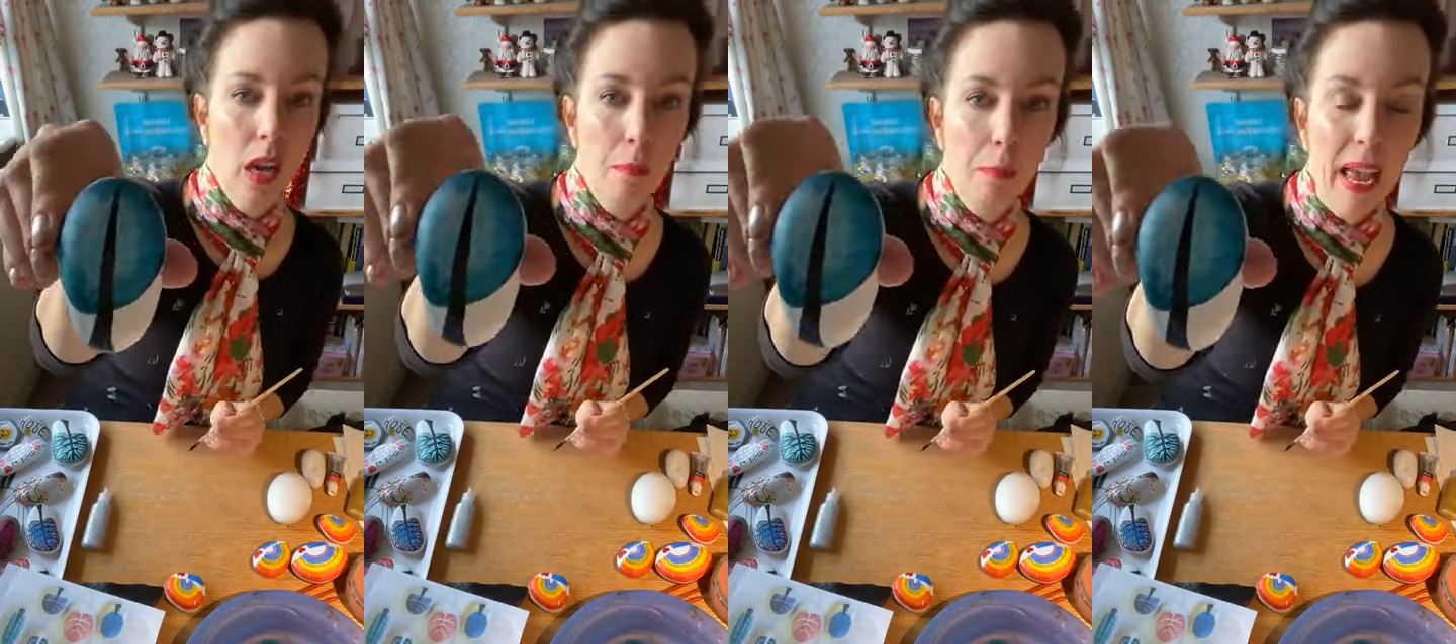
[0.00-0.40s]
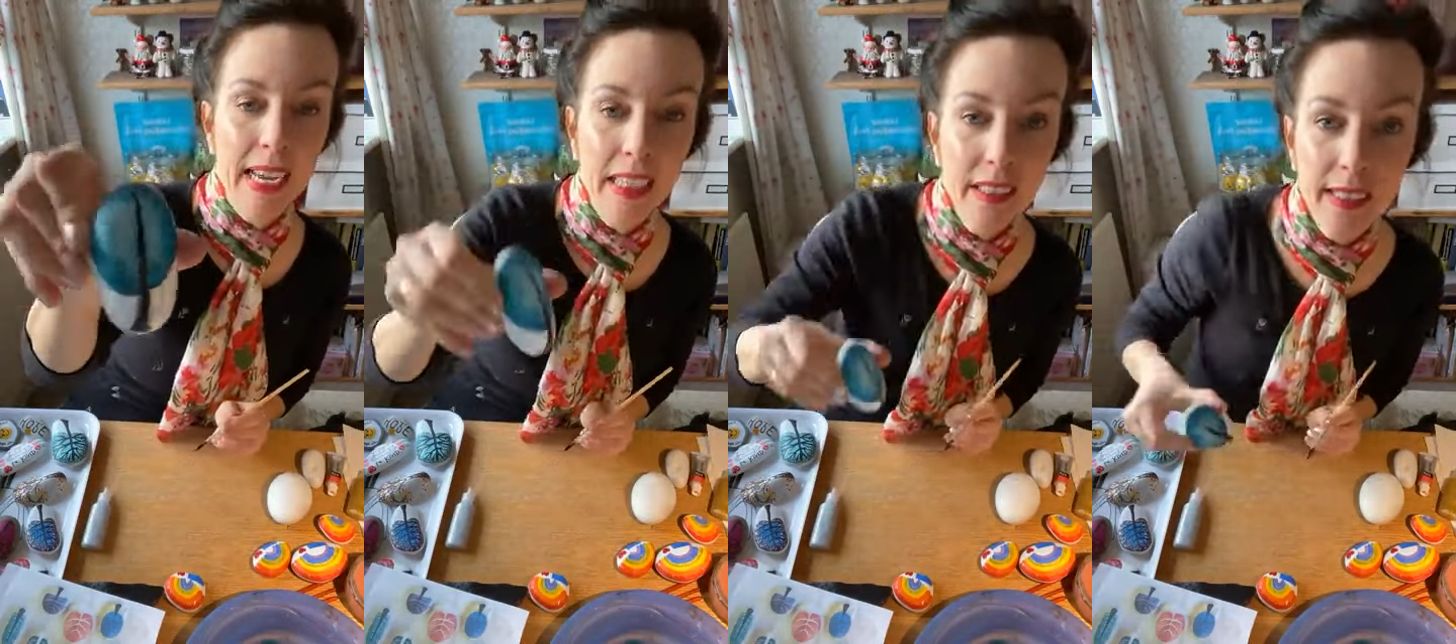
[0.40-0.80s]
I'm
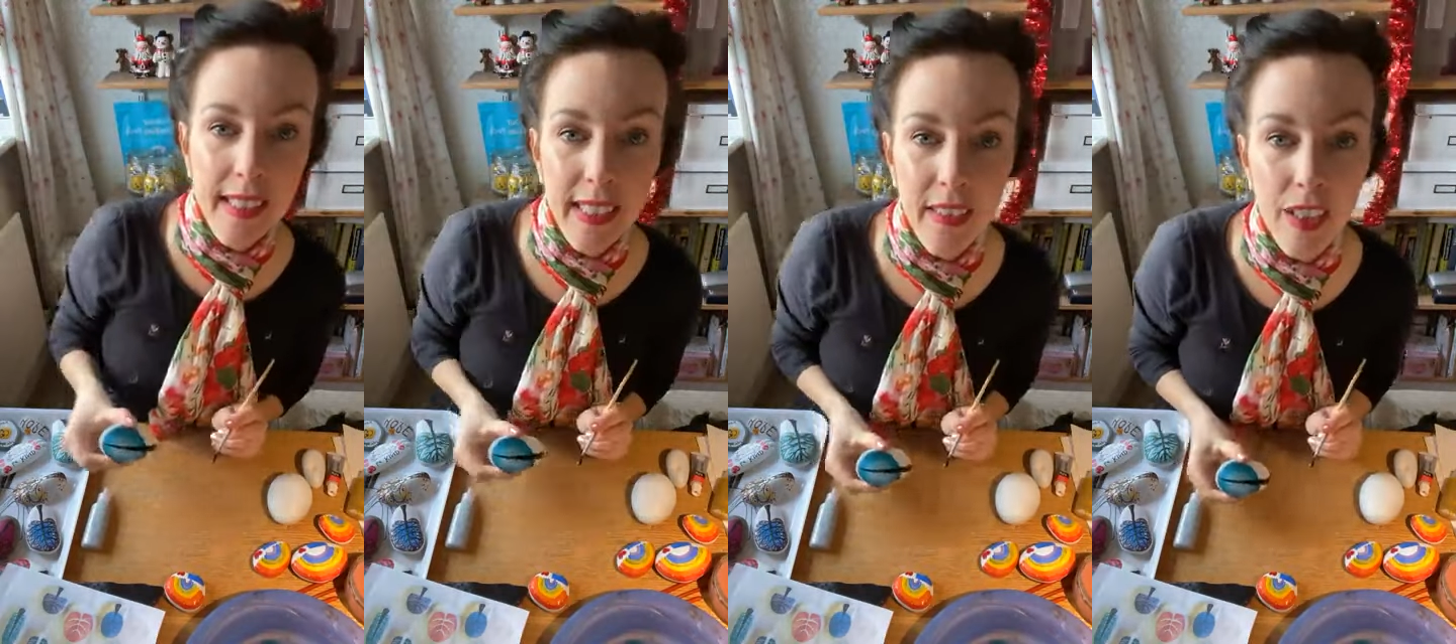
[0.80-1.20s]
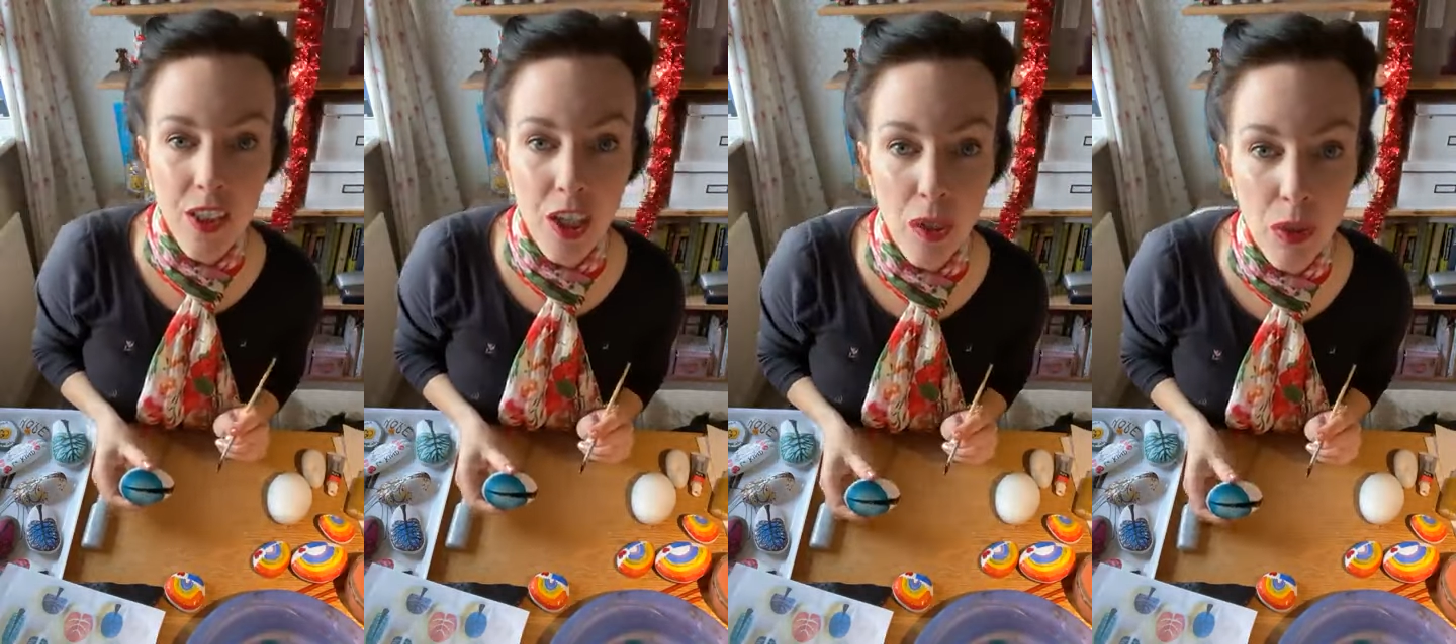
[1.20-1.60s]
painting in the
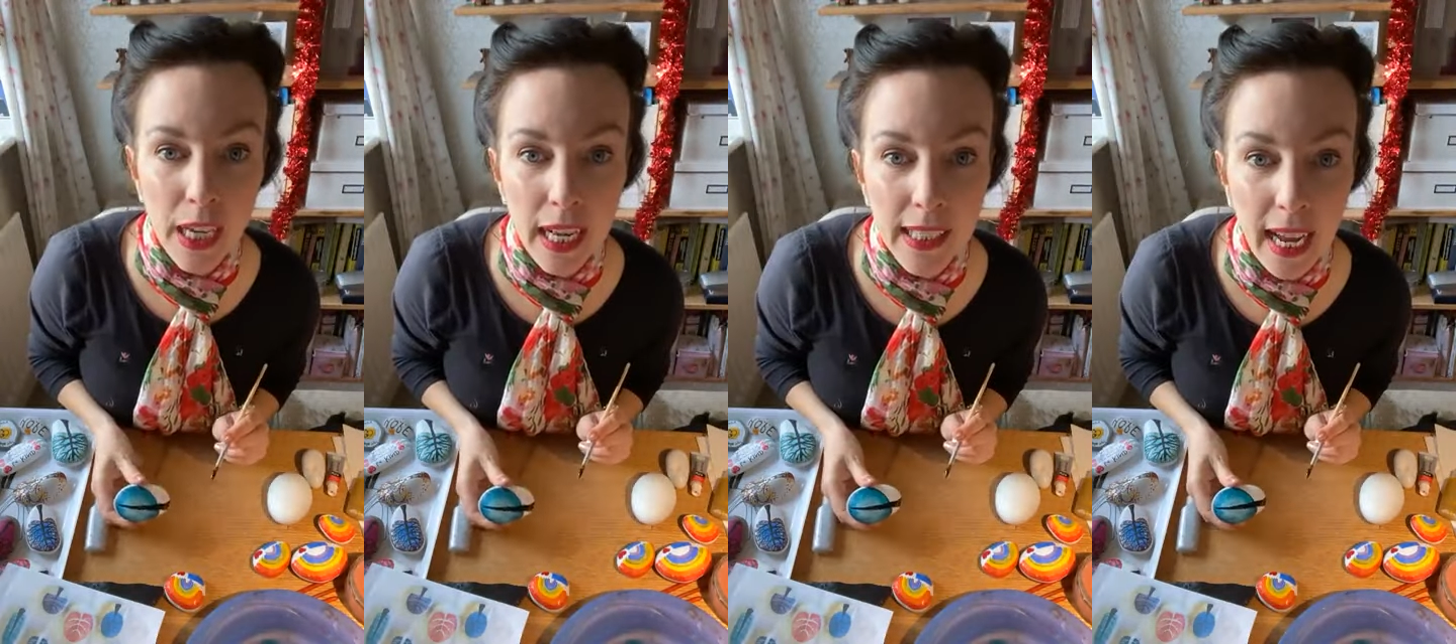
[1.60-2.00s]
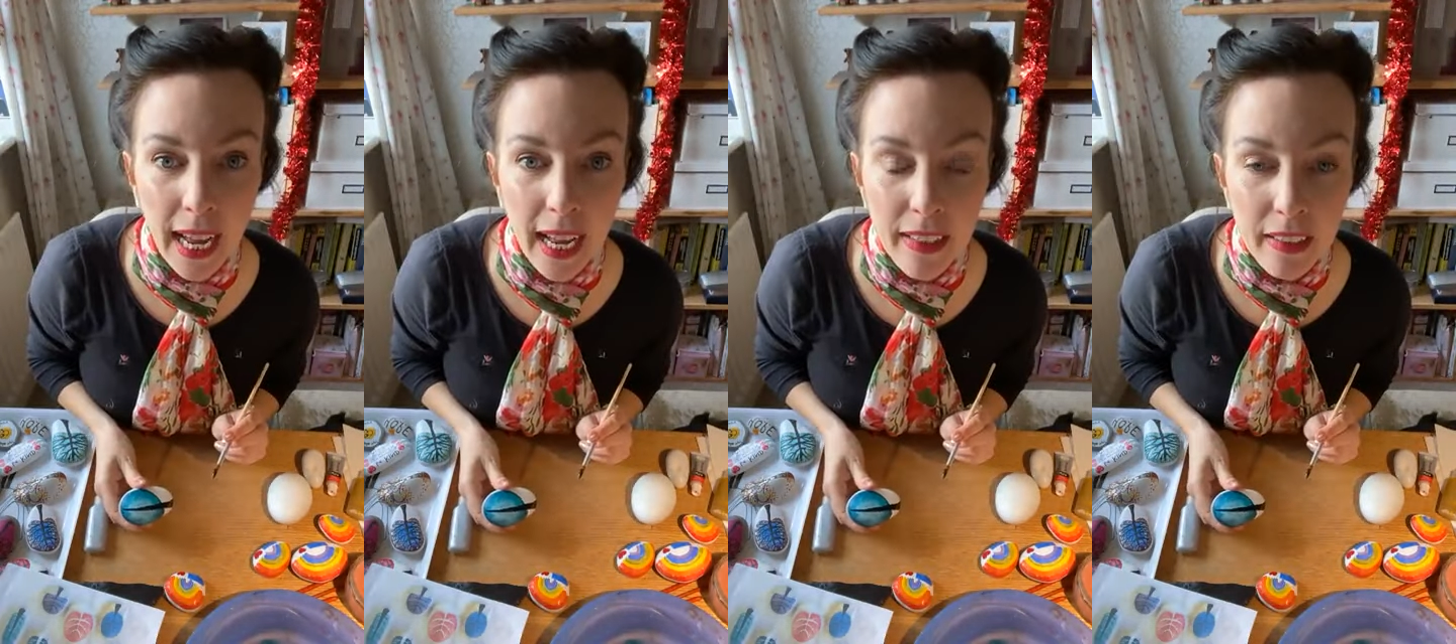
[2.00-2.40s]
unit
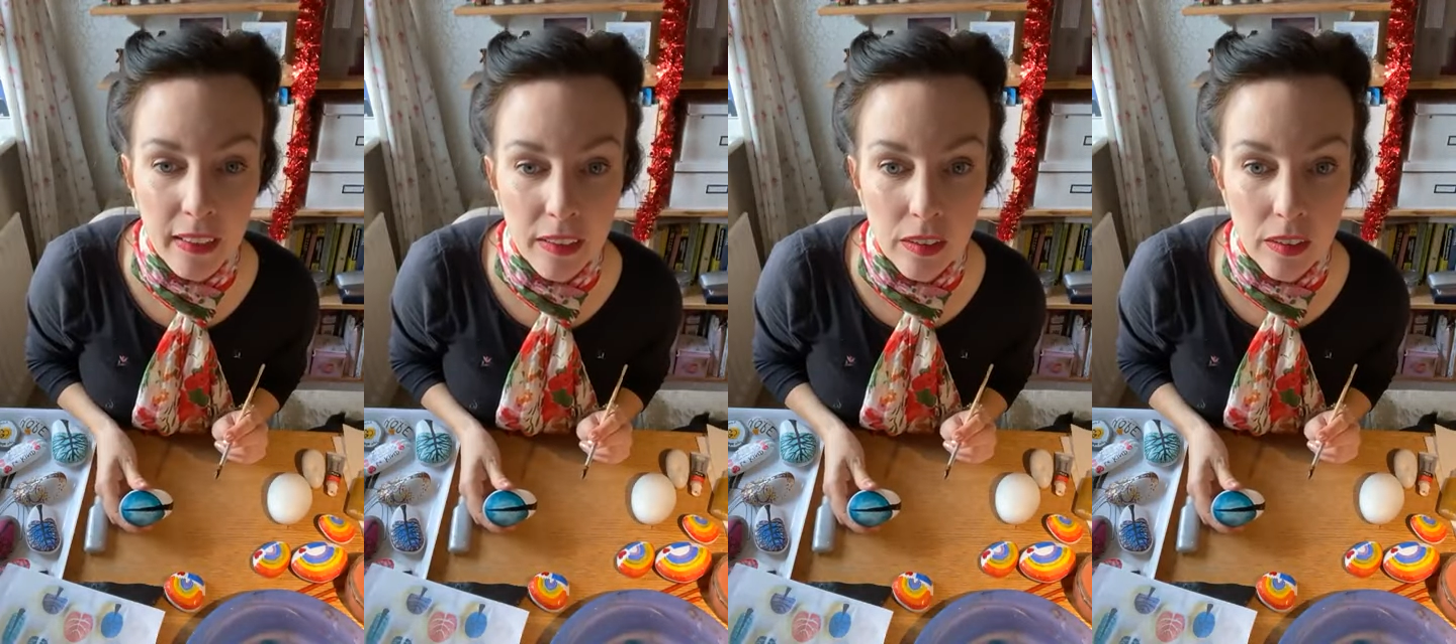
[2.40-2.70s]
again.